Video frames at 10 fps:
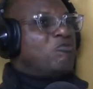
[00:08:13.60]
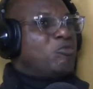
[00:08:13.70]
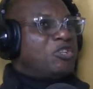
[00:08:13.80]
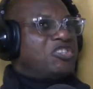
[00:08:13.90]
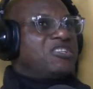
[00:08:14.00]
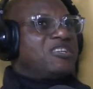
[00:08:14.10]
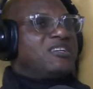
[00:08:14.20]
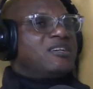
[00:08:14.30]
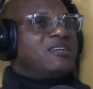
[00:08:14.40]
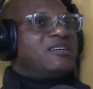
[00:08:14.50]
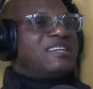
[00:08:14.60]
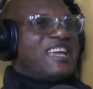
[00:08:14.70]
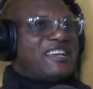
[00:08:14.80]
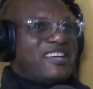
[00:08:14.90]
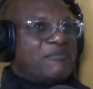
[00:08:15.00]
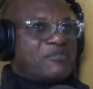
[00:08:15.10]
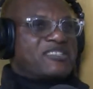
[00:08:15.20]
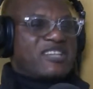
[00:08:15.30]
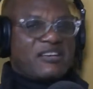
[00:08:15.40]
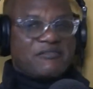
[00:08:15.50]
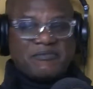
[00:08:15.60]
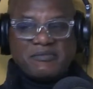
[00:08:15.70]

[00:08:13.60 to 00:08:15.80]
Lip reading: in which they themselves,